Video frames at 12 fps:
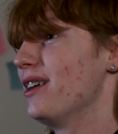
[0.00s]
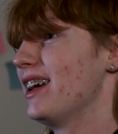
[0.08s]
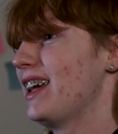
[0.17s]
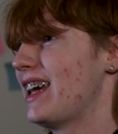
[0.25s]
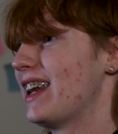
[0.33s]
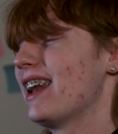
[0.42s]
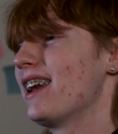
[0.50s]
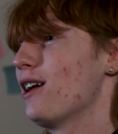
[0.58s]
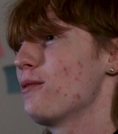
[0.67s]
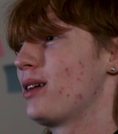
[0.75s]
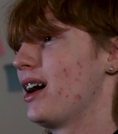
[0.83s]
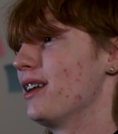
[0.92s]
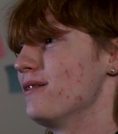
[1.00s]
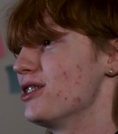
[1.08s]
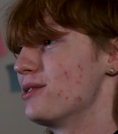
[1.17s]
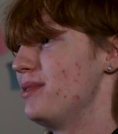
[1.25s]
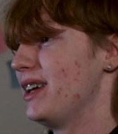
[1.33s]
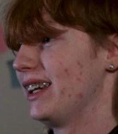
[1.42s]
it ended up kind of
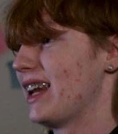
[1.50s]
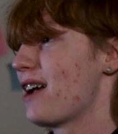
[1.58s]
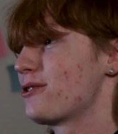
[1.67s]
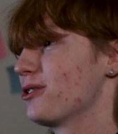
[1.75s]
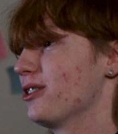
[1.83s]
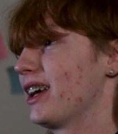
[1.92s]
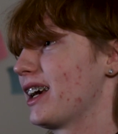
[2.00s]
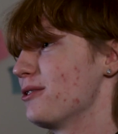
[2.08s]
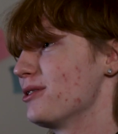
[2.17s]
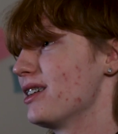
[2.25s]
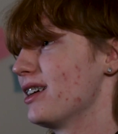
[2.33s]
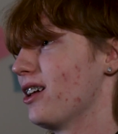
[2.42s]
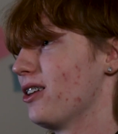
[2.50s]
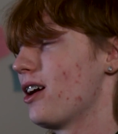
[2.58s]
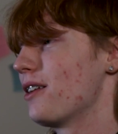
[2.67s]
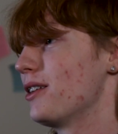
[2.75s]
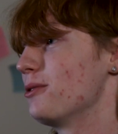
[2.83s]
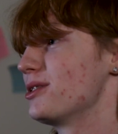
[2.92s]
just being natural. Like a
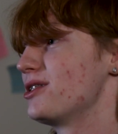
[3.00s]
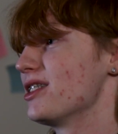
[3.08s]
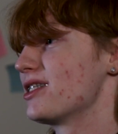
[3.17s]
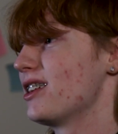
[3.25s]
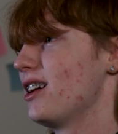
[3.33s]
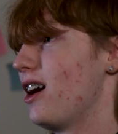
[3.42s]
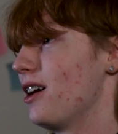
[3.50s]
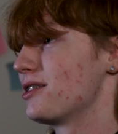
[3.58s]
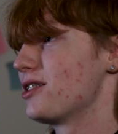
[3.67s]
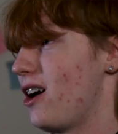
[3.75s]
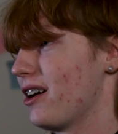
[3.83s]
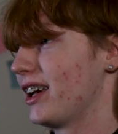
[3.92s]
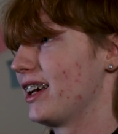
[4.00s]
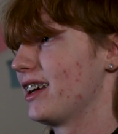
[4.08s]
lot of it was just us talking